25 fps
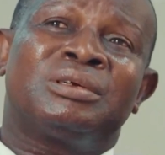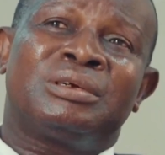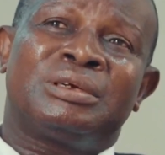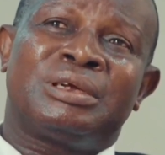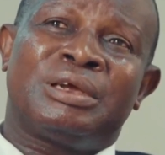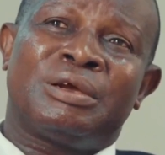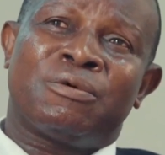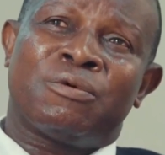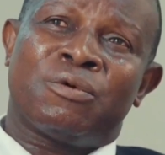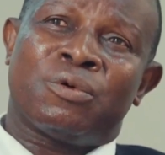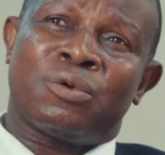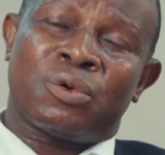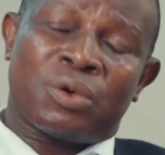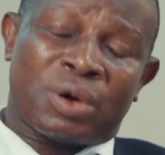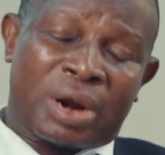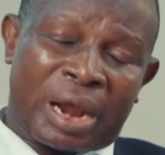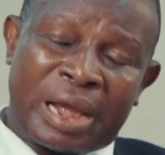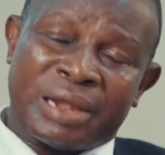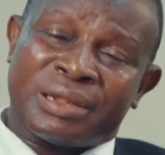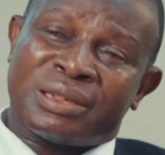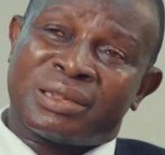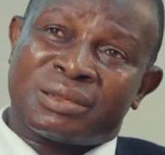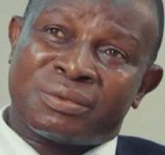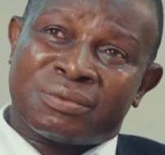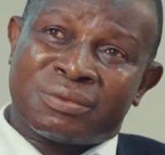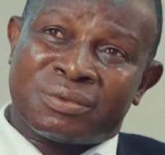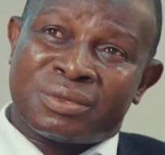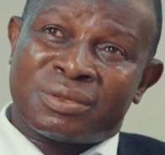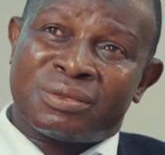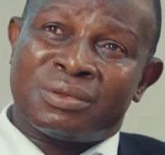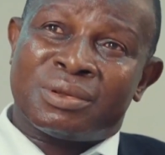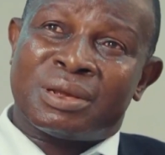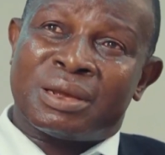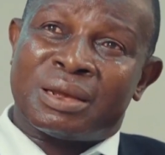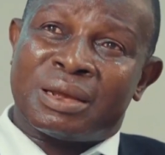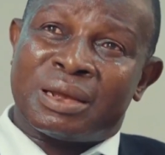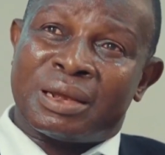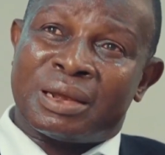they will write,
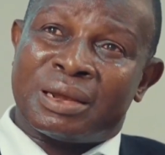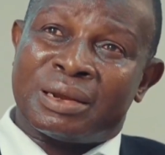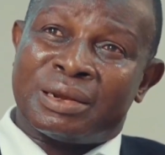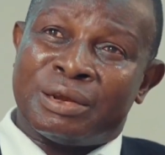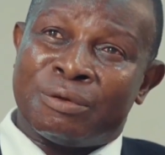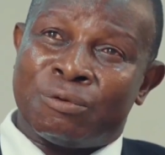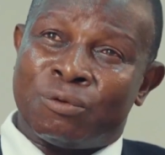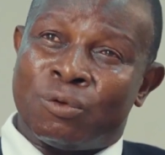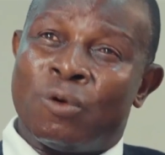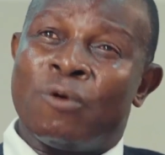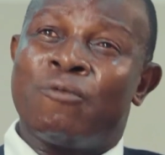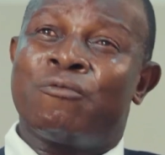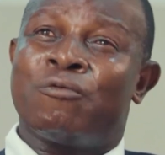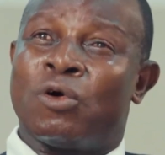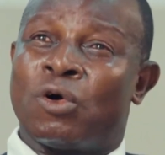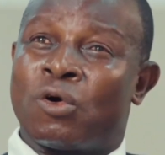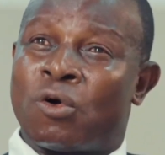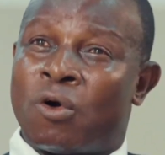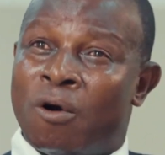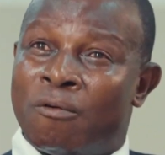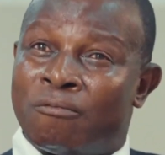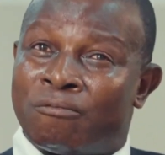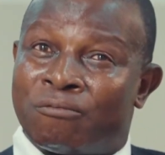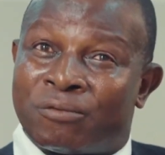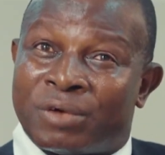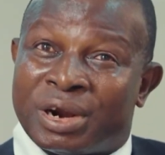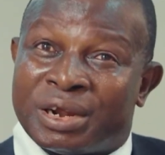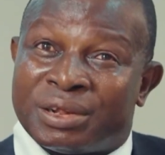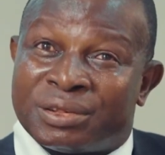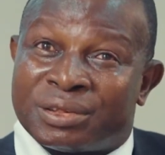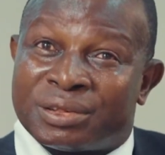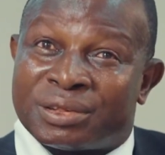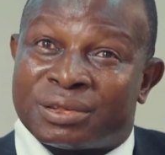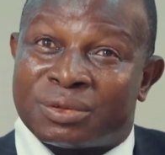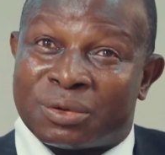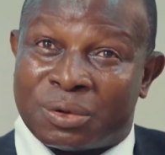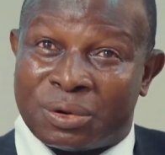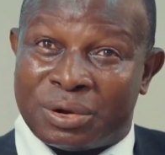they will go for
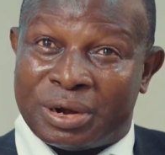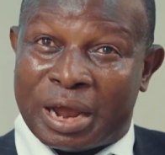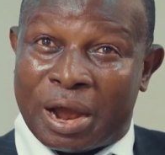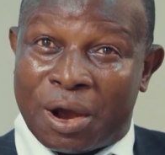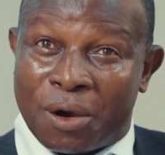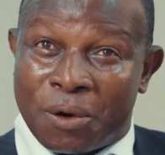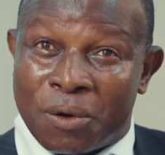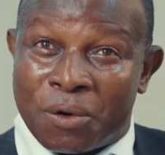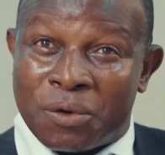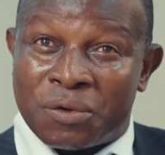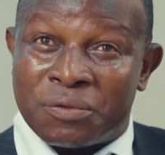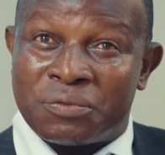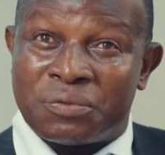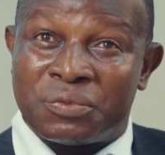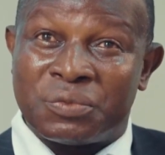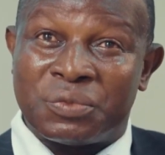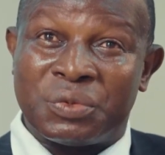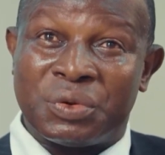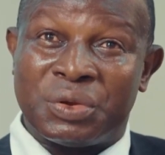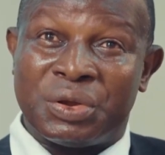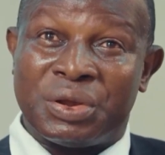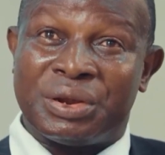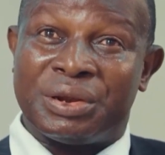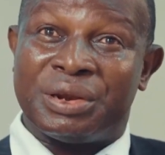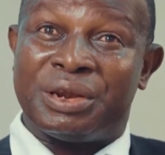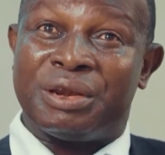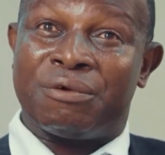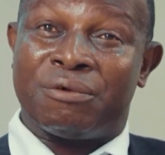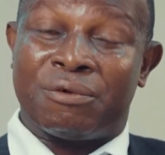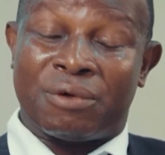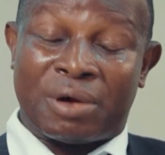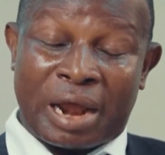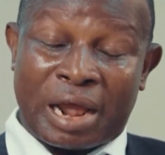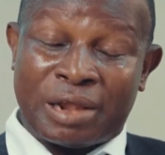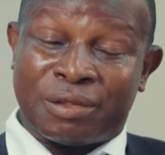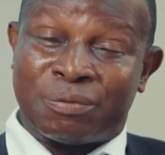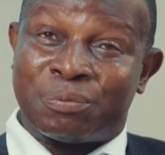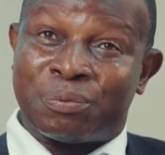conference on their own. They will
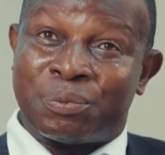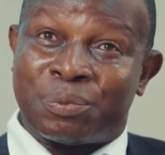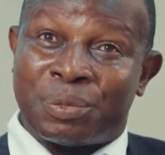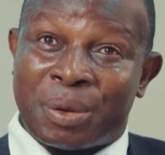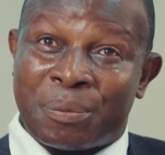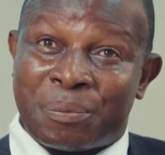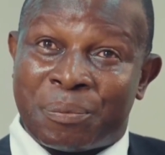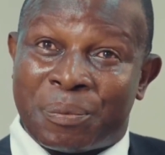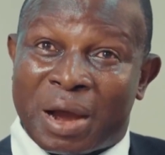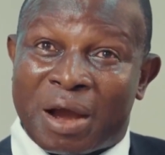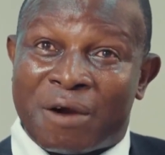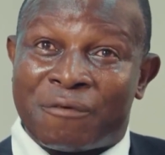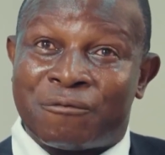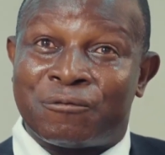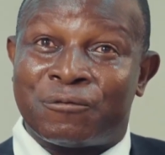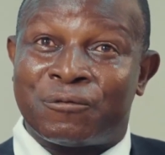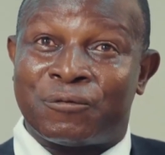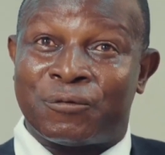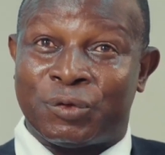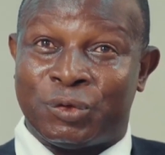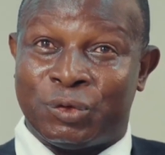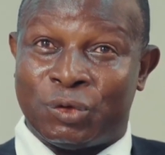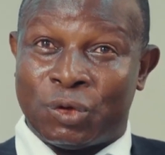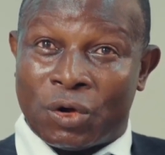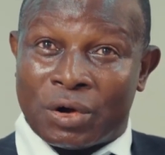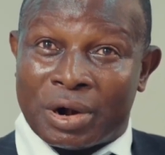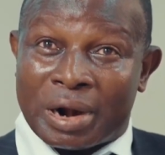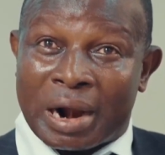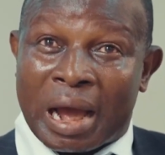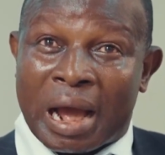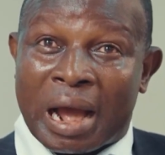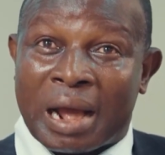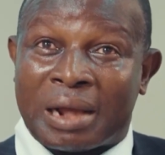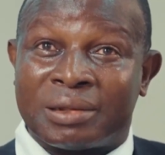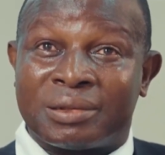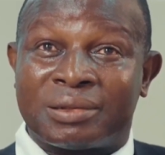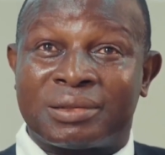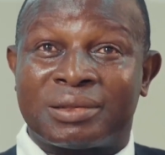write paper,
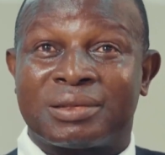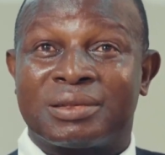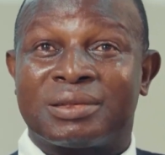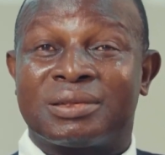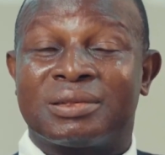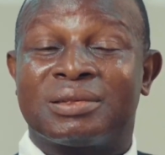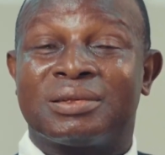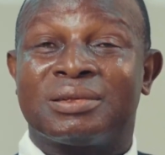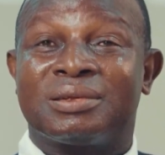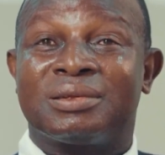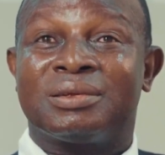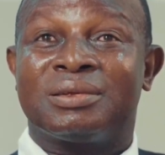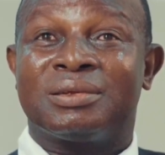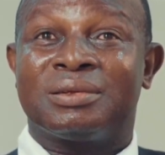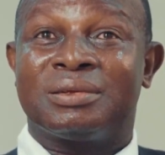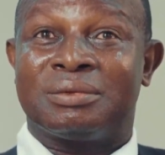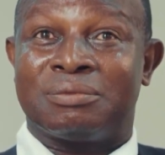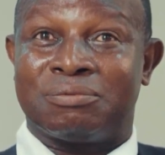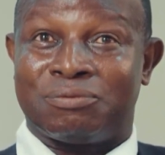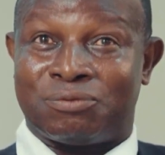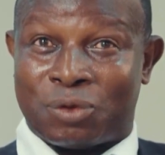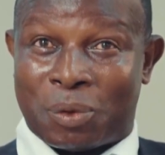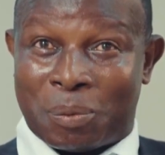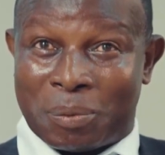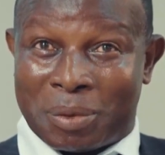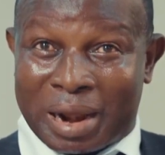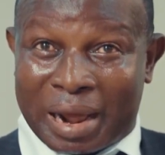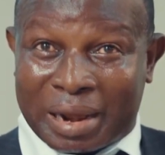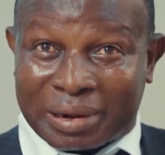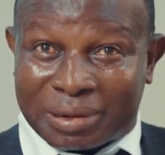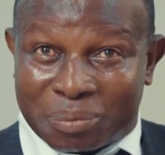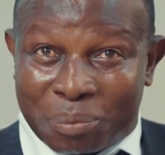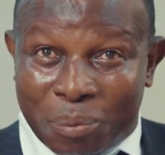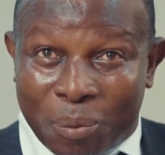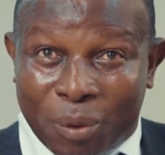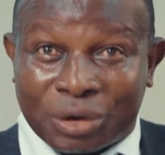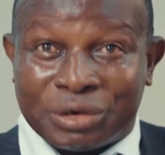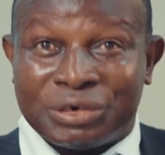journals from
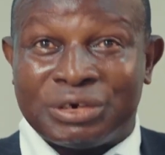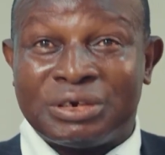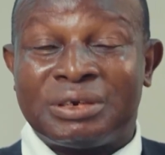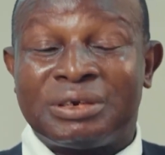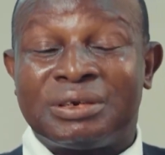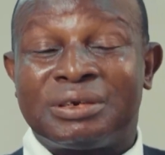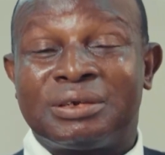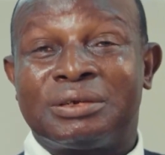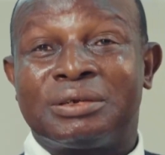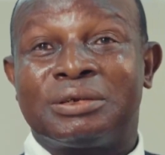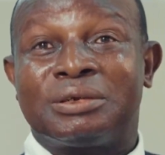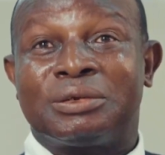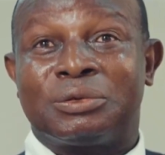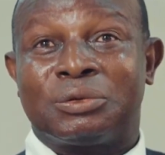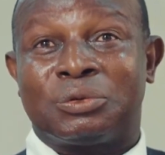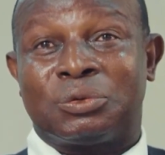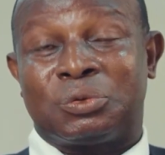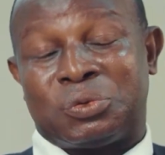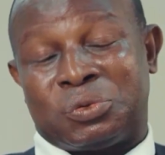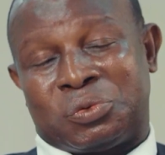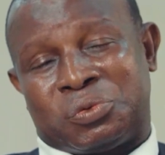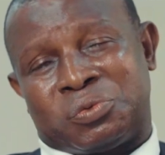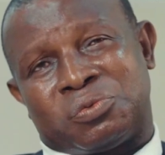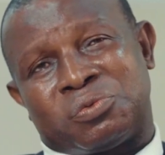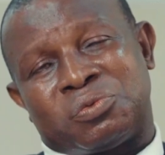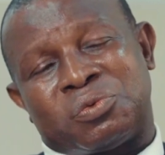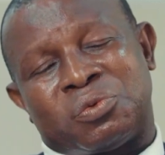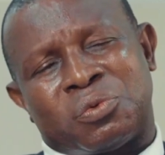that money. So